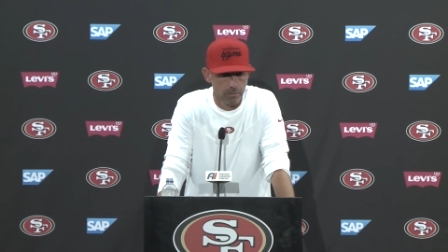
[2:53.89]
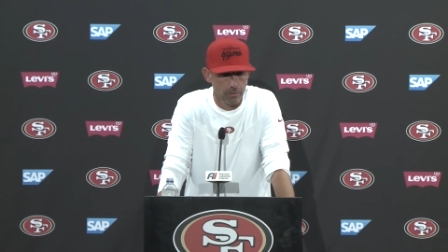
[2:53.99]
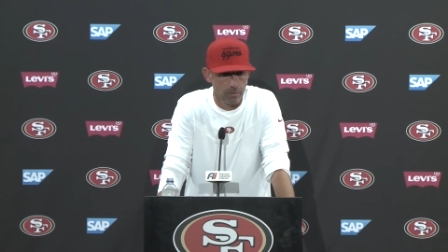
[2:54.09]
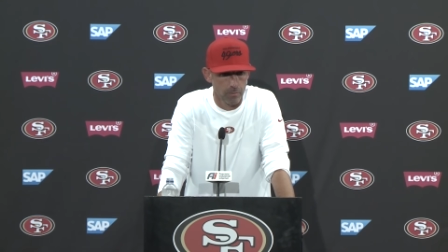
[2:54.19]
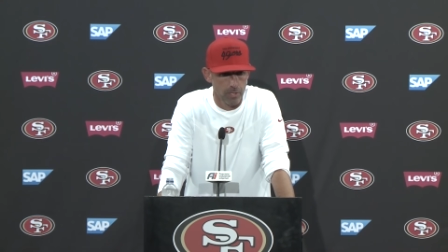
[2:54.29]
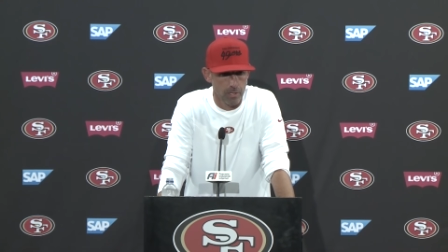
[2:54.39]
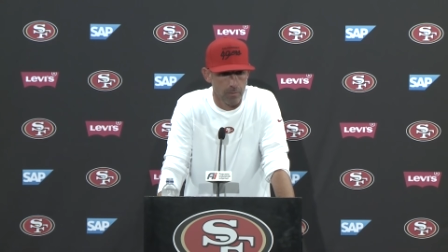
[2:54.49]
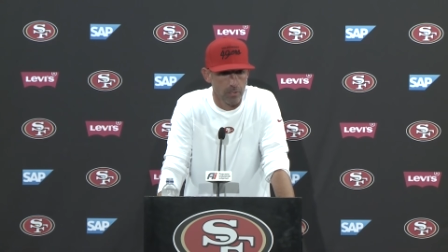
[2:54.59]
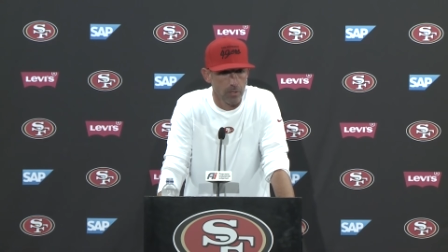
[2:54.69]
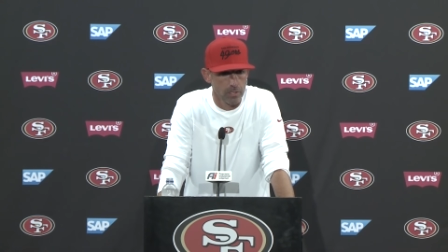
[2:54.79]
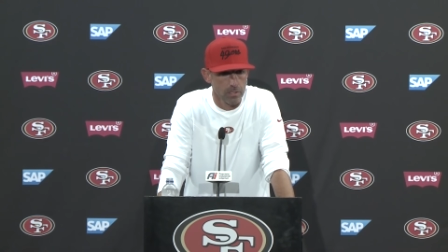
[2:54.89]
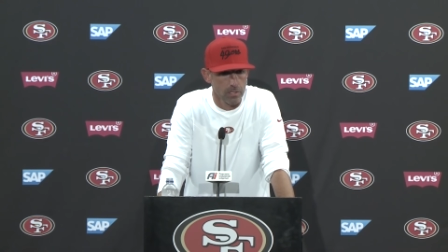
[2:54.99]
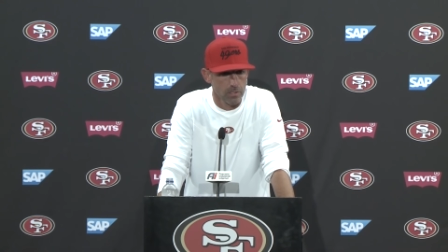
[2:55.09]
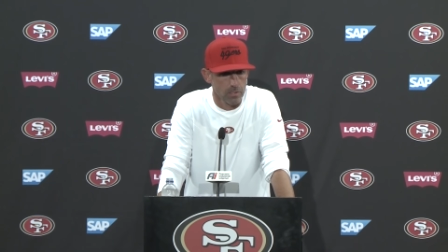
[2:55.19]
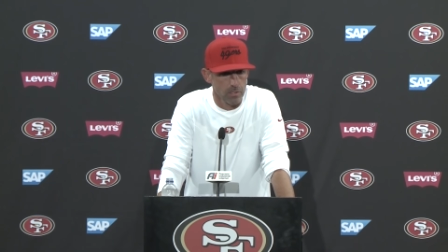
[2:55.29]
So, I'm glad he made the right
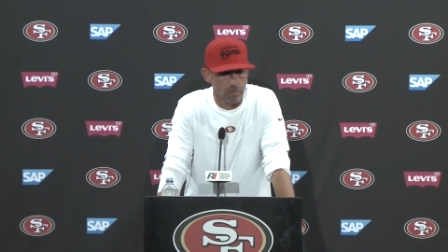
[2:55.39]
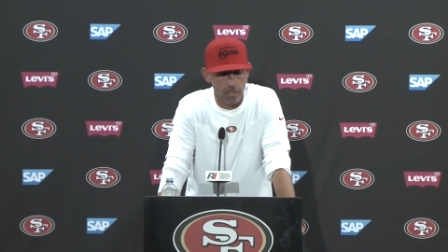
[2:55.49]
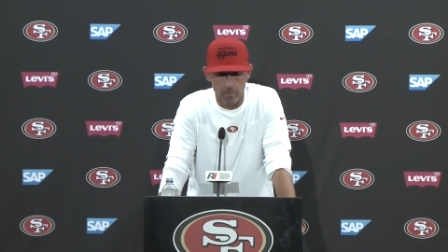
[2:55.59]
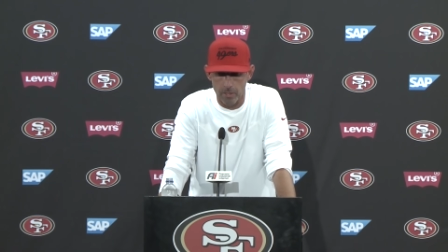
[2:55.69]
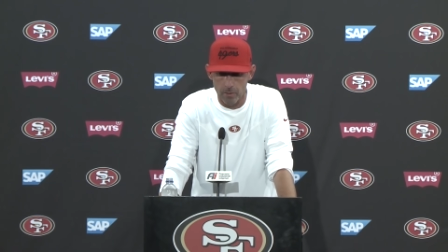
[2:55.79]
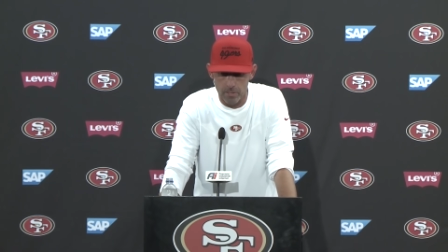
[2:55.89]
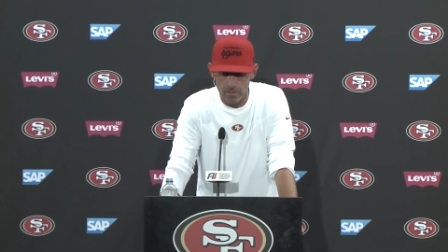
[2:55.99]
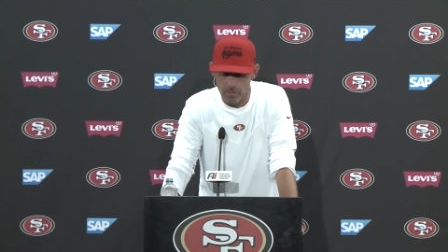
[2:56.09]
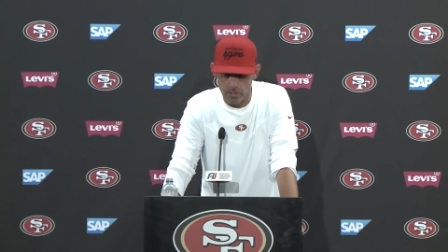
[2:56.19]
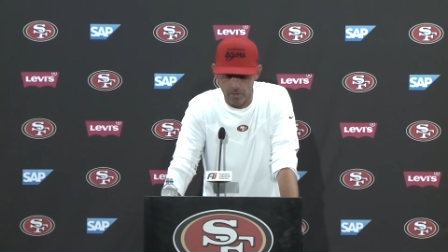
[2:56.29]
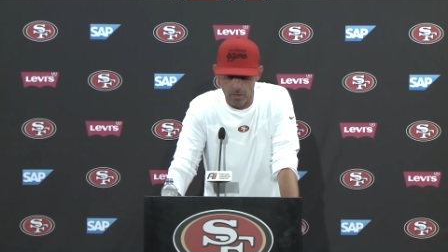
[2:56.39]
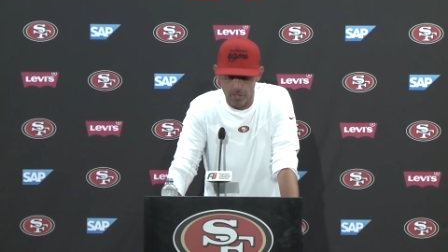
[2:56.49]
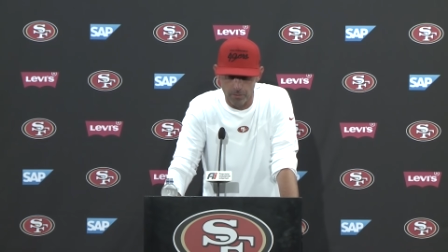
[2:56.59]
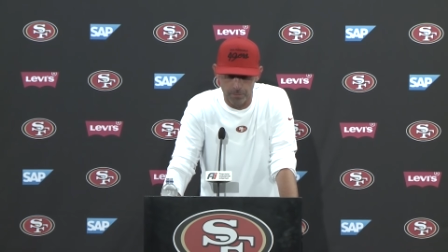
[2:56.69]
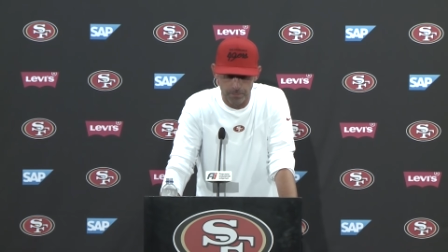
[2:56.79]
decision. Seems like he made the right decision on
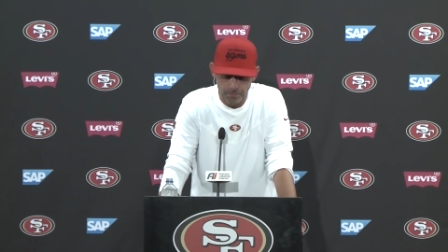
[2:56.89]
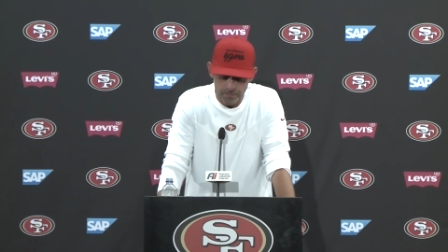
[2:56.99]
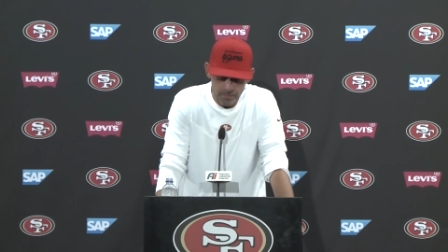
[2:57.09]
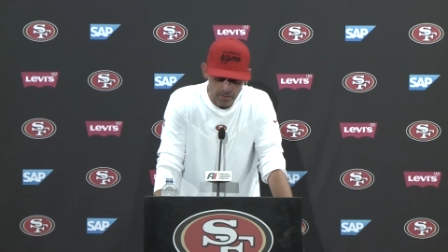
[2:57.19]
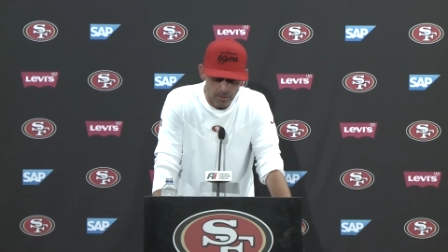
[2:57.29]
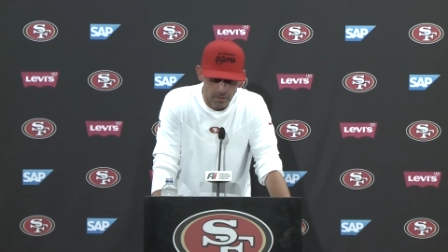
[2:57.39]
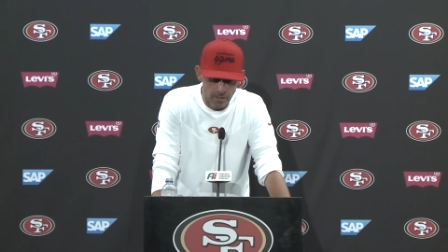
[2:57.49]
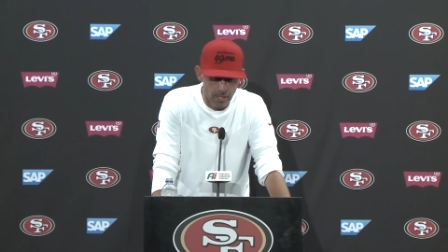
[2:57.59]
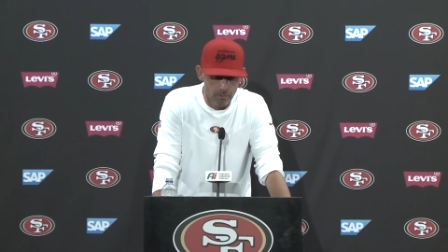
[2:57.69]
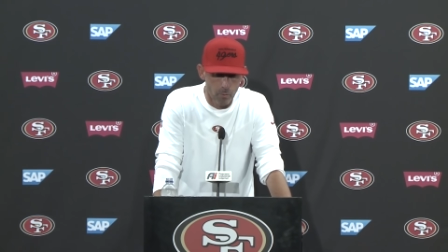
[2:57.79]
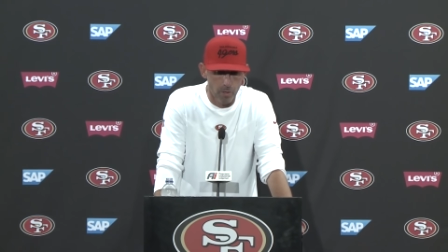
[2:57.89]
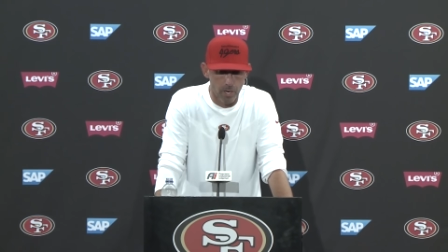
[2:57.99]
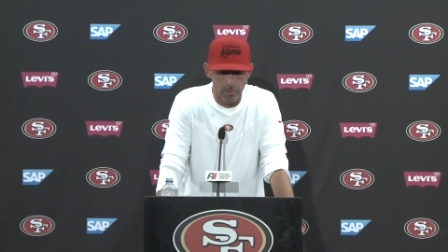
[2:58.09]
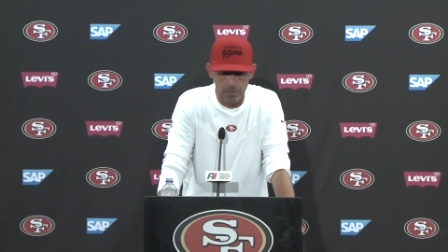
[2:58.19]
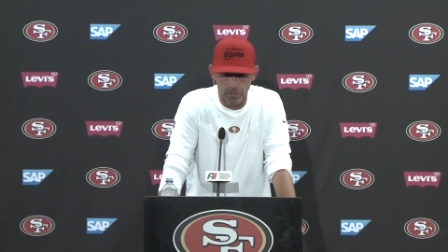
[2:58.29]
all of them and they gave him one
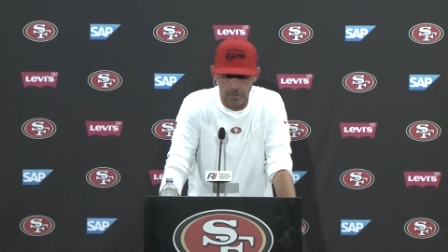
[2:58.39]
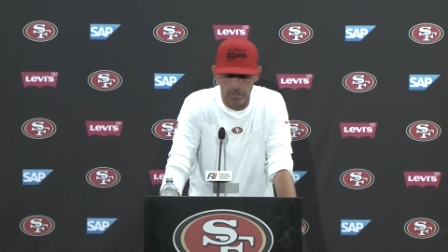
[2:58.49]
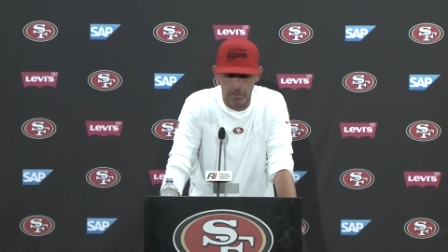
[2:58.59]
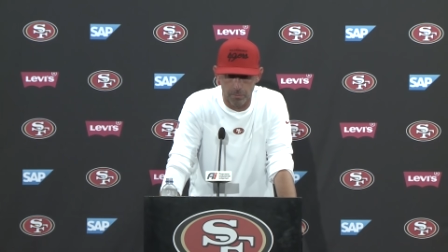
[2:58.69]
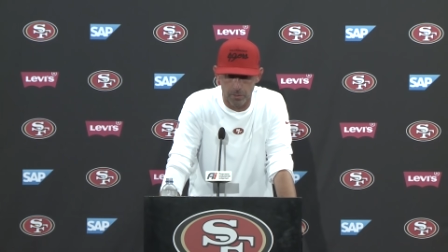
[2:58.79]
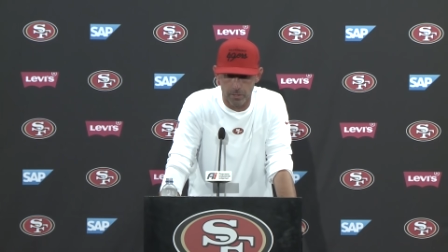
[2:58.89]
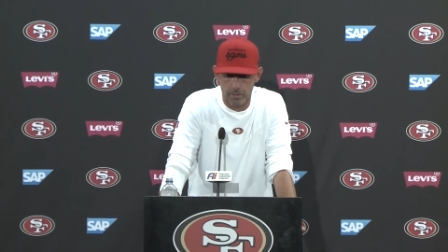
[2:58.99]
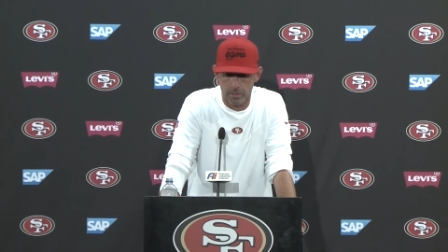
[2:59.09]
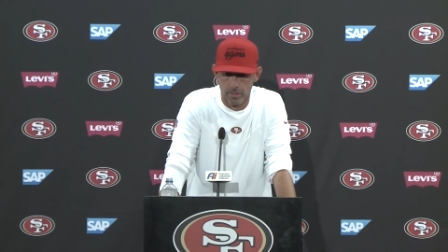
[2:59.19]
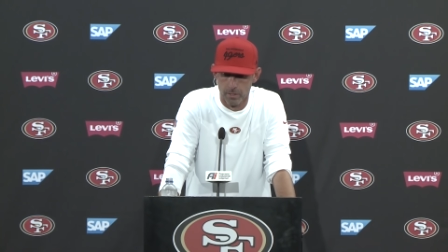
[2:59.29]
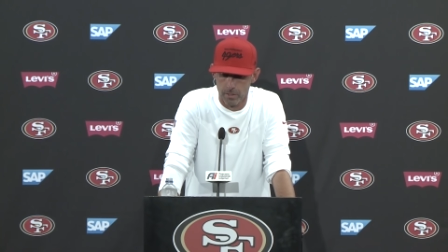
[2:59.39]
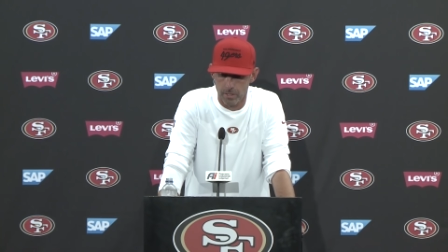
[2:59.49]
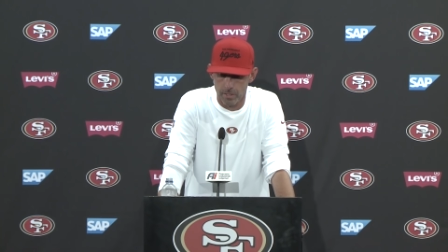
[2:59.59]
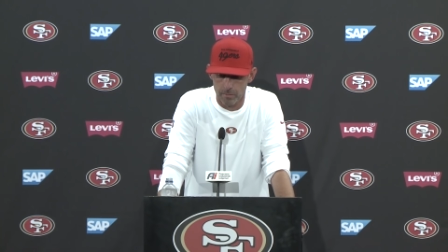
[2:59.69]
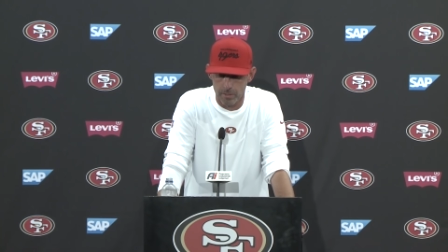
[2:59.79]
opportunity to pull it,
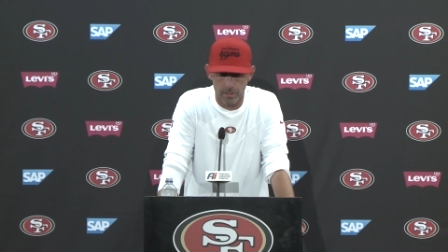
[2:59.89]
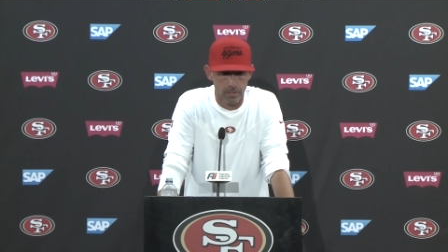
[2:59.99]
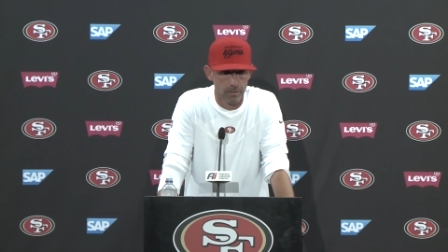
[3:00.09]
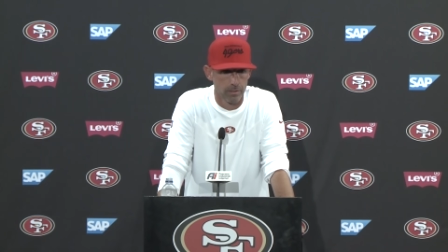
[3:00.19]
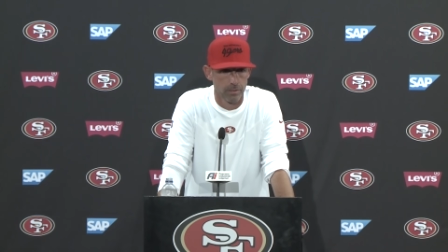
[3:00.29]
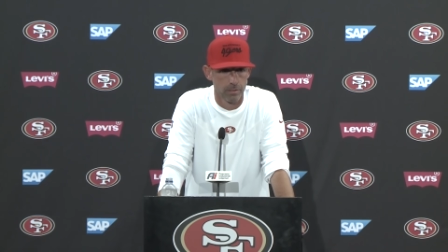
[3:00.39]
um, and he did.